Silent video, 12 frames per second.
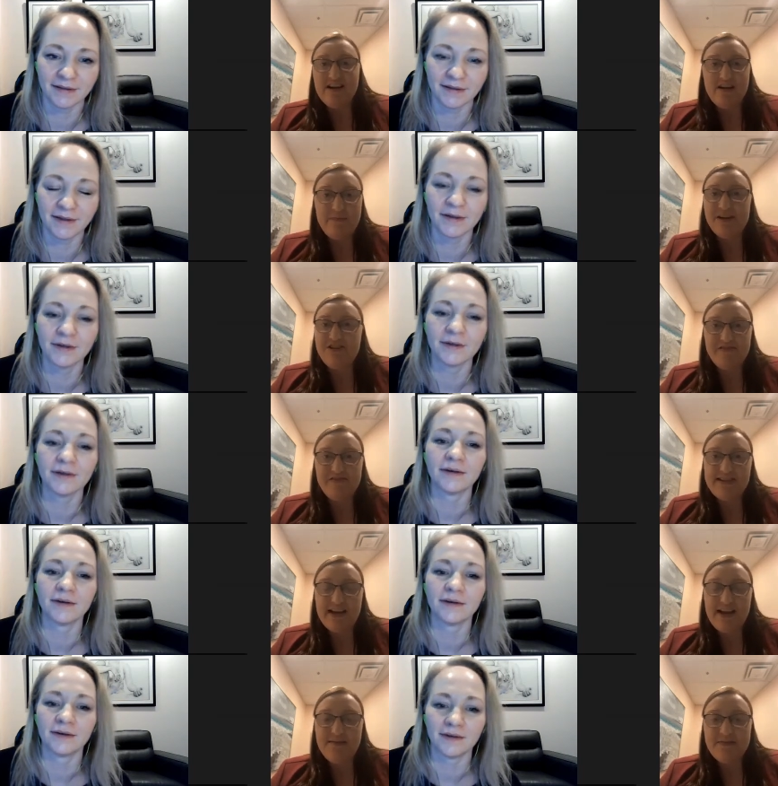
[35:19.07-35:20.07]
Speaker 1: a bunch
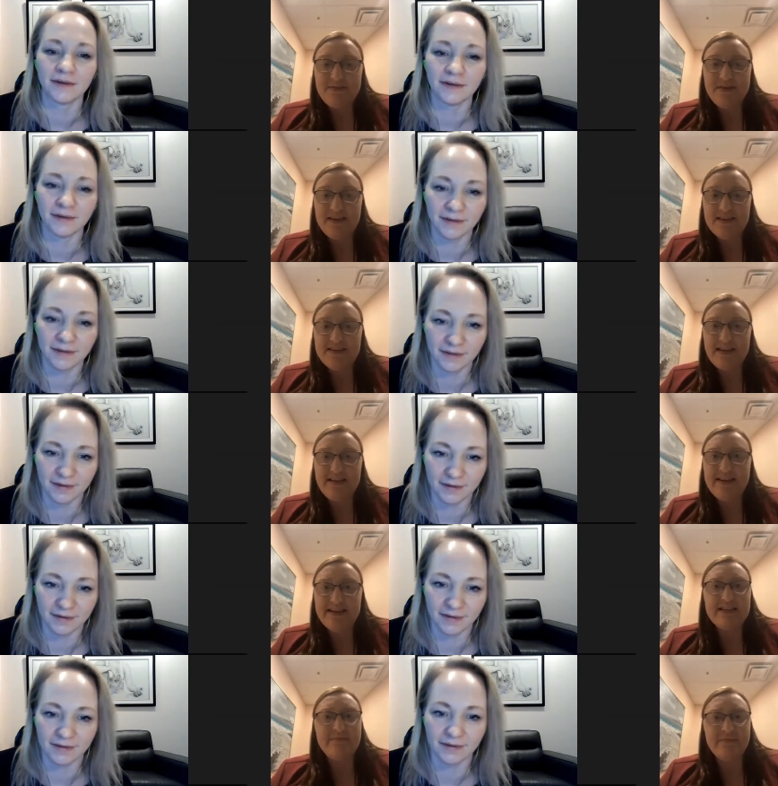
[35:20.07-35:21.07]
of times because they
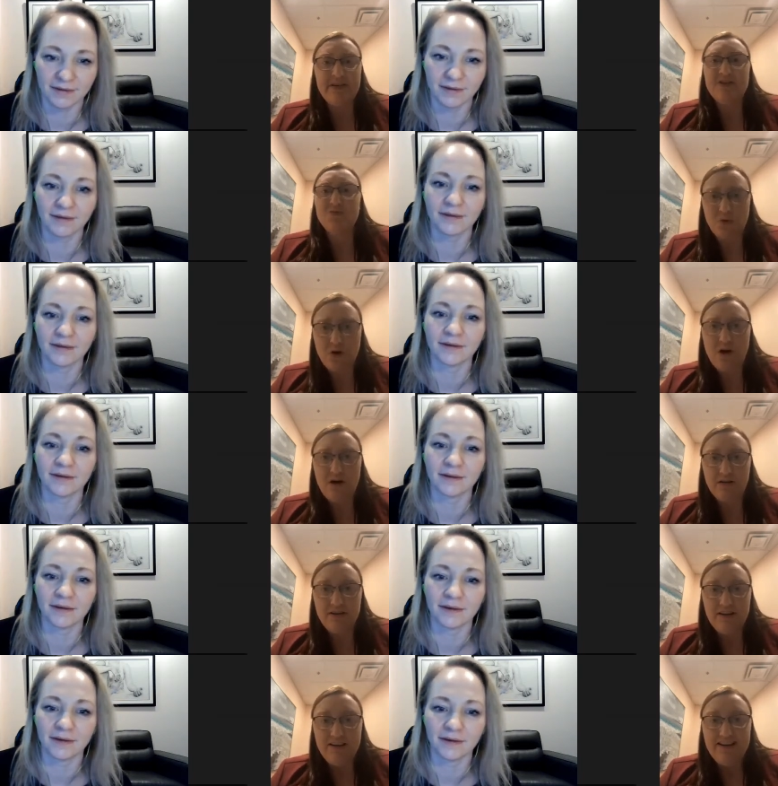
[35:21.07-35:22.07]
think something's
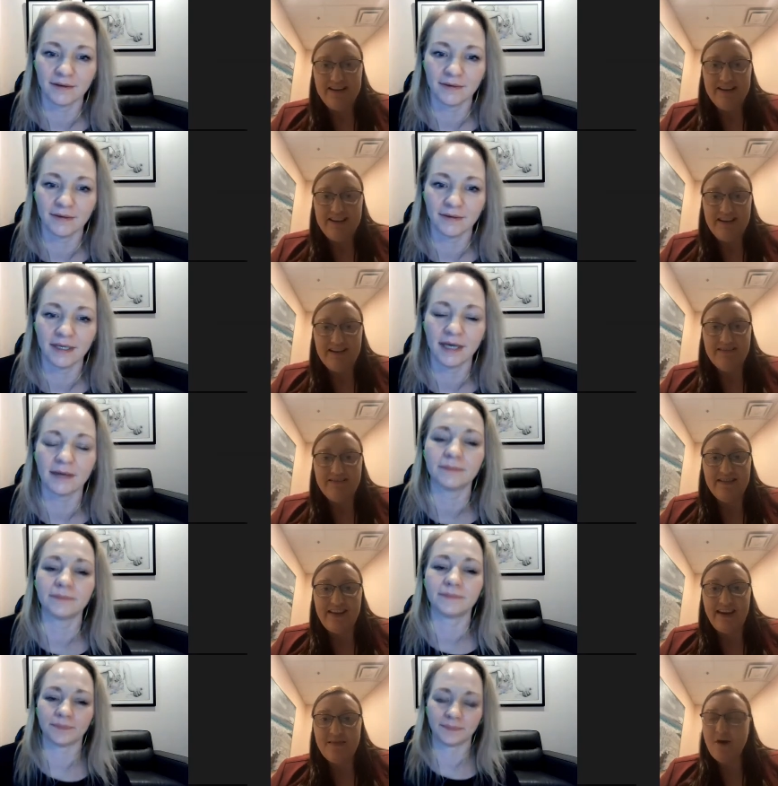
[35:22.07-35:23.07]
wrong you
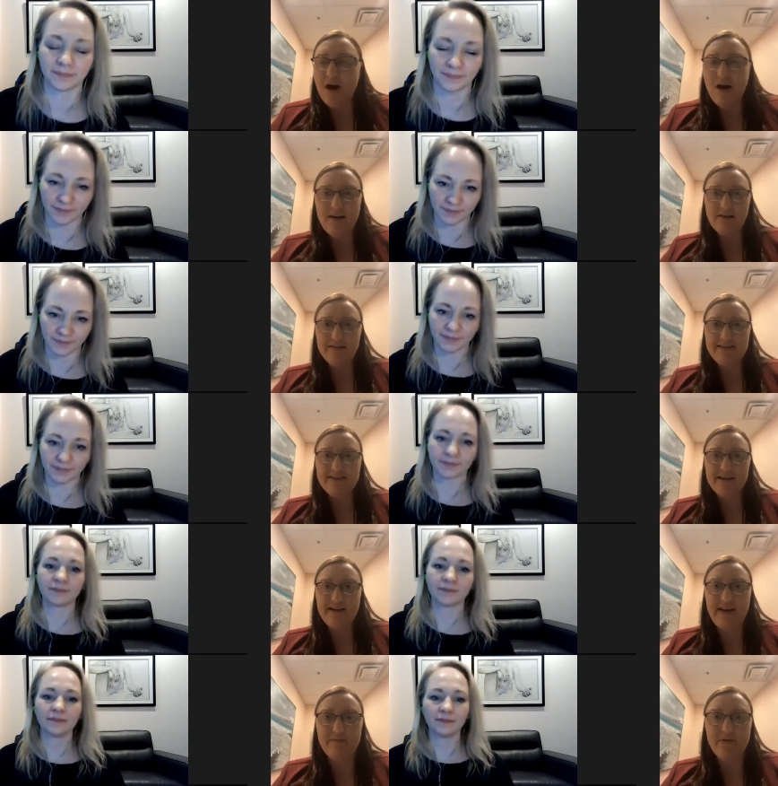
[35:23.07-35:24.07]
know not all the
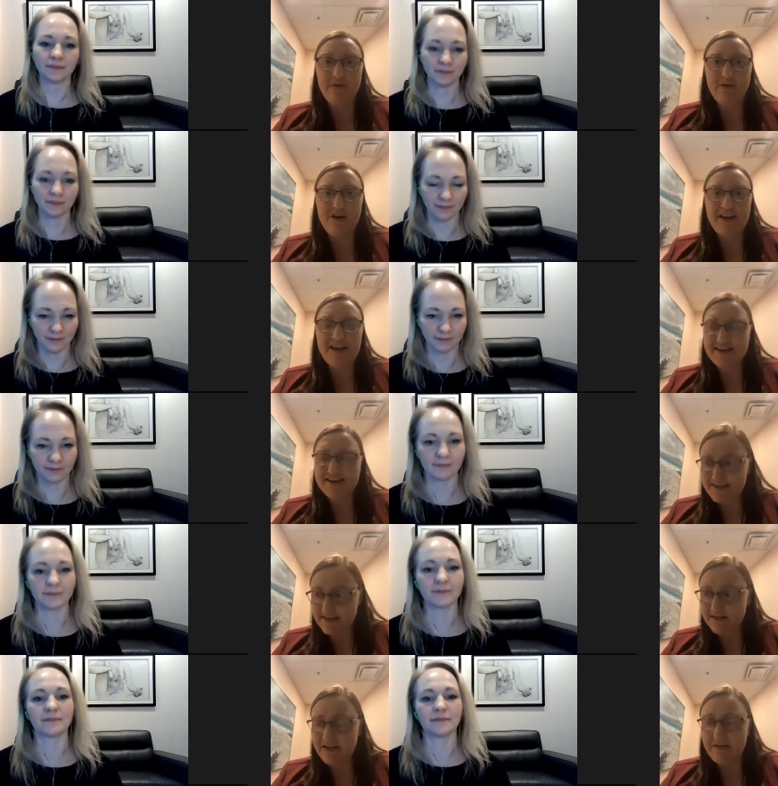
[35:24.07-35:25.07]
time or i
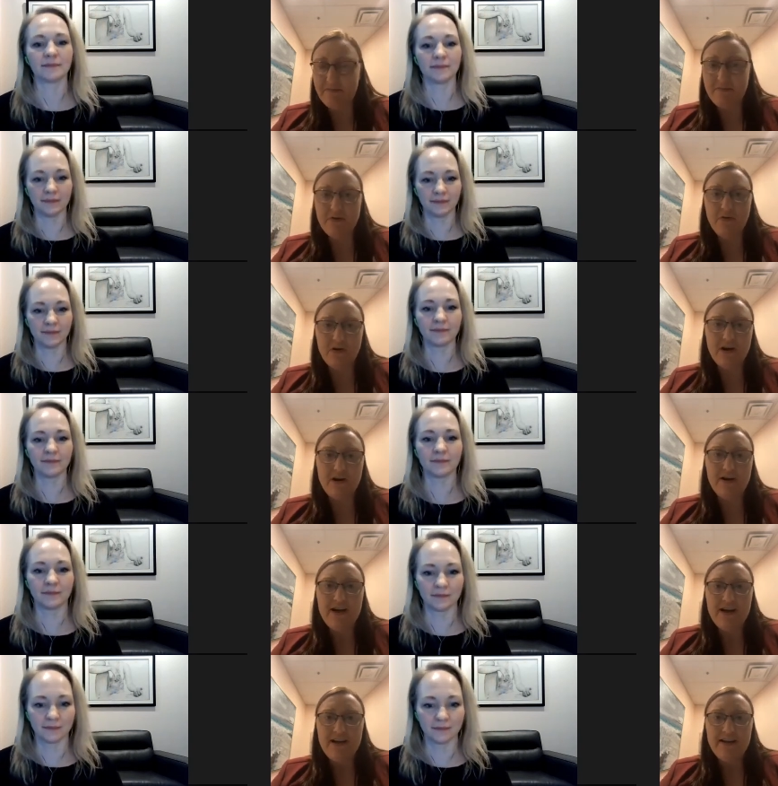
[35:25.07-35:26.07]
can't sleep
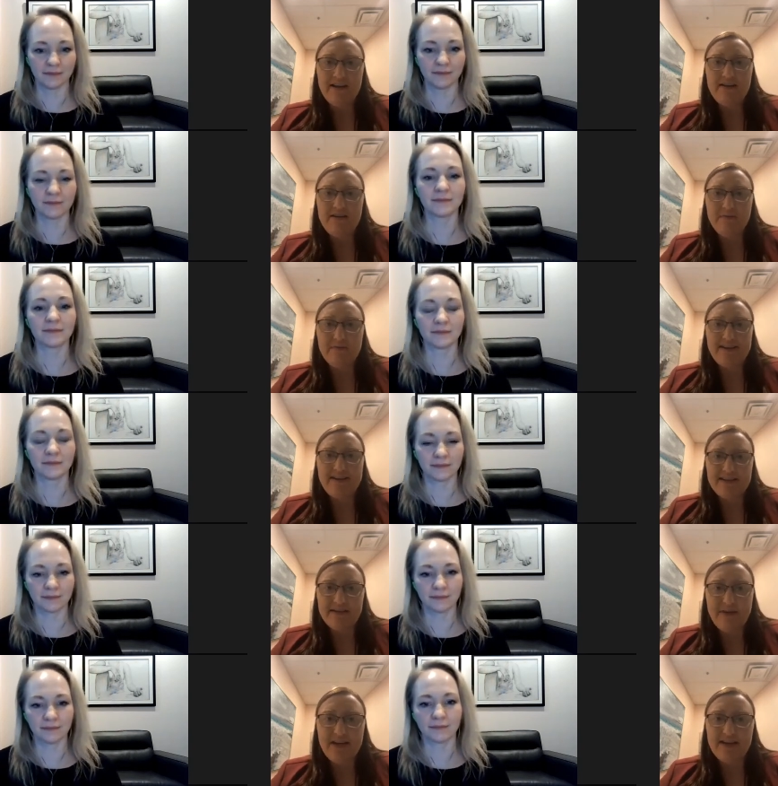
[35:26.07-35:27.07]
or you know my
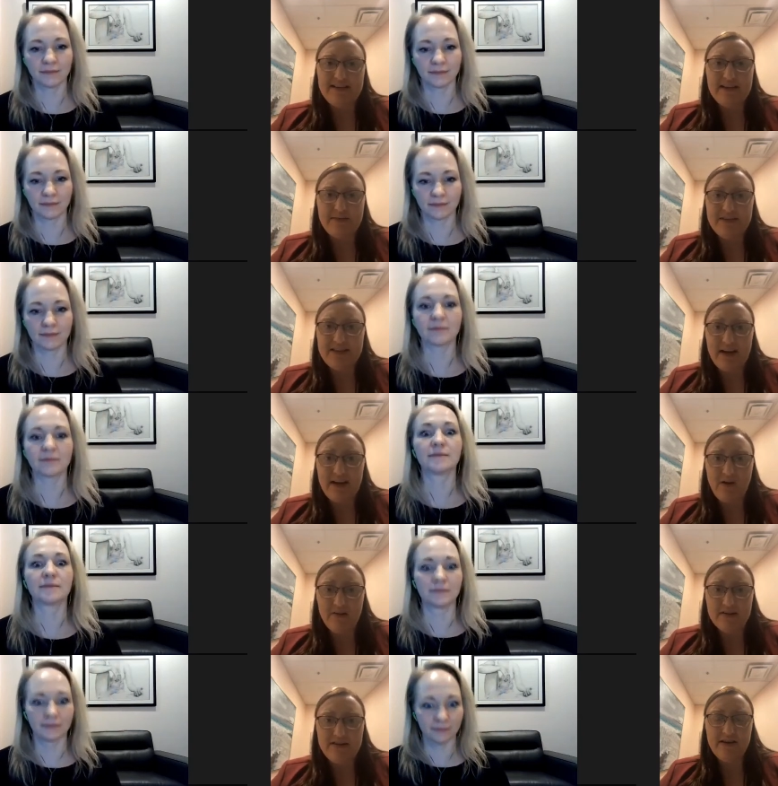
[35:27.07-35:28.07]
stomach gets upset
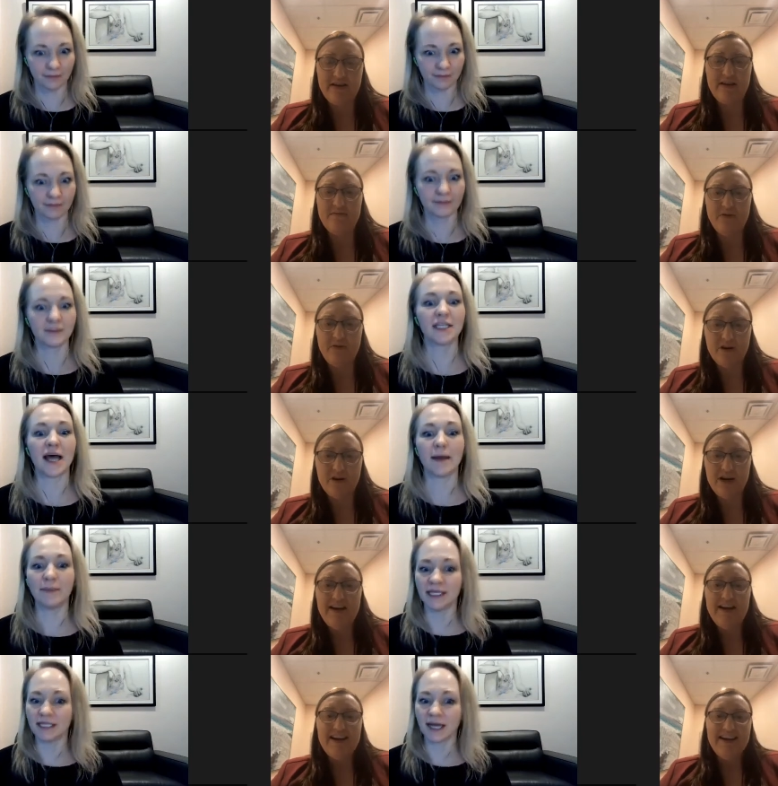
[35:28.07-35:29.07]
all the time or
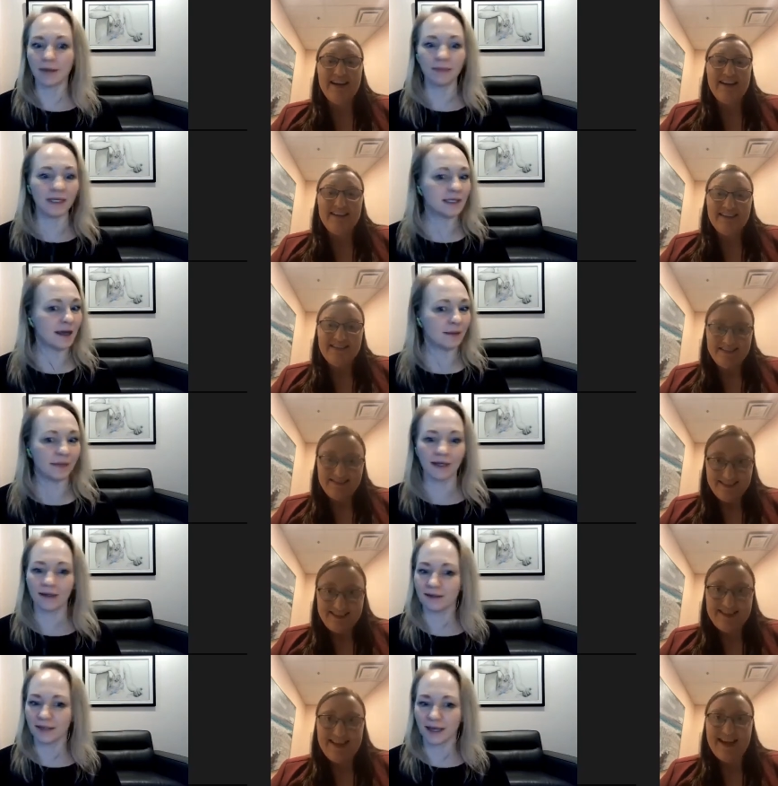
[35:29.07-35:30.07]
tummy tummy
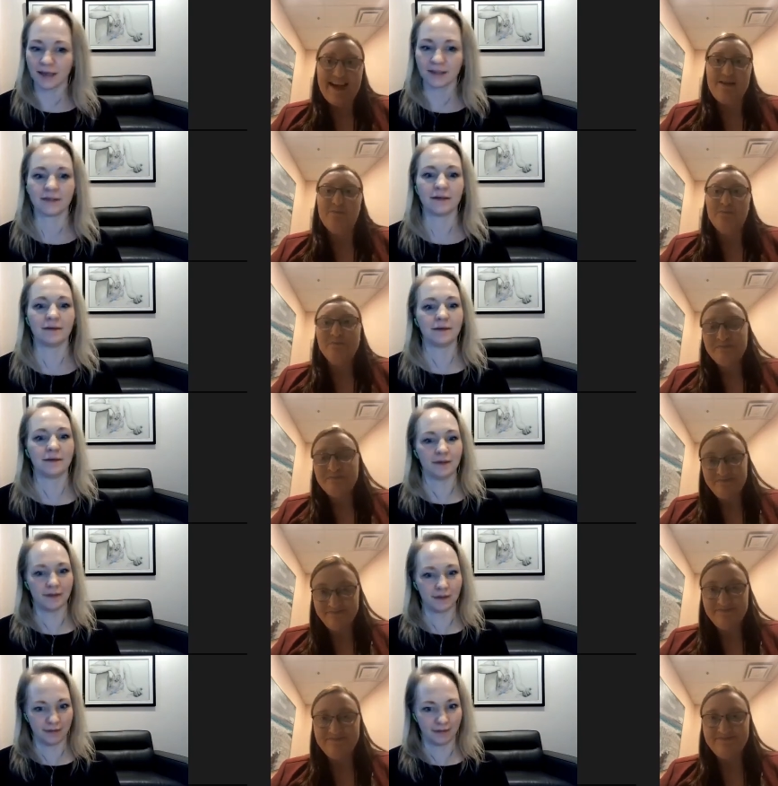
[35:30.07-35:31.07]
tummy yes
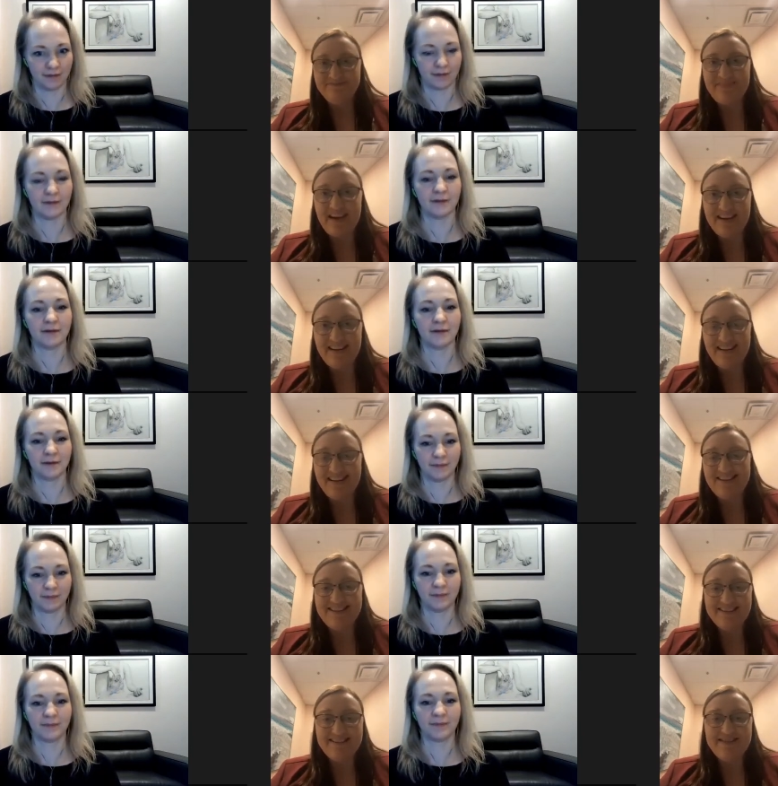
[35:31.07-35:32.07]
yeah.
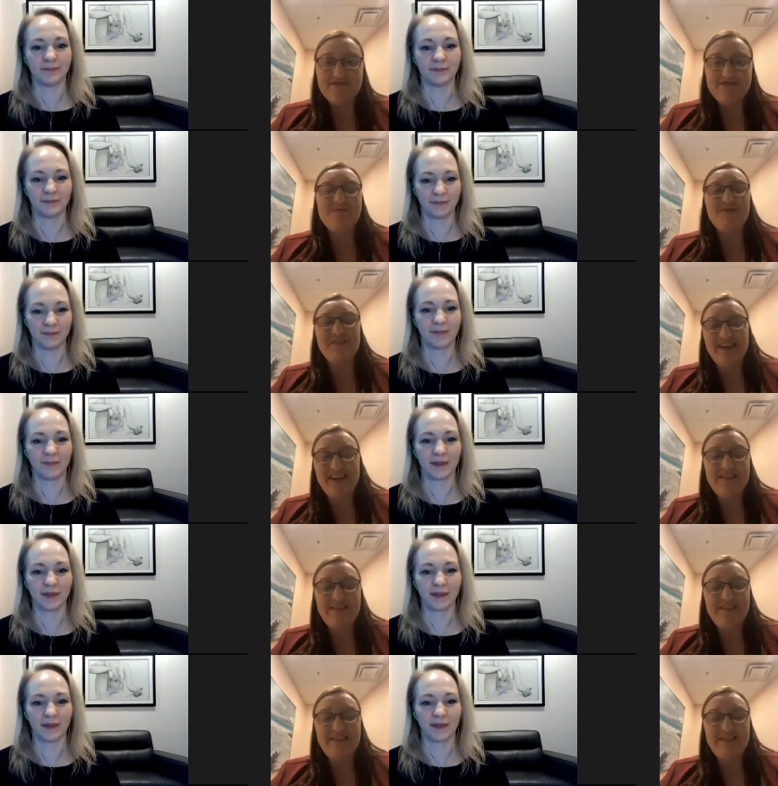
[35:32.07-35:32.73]
And so normally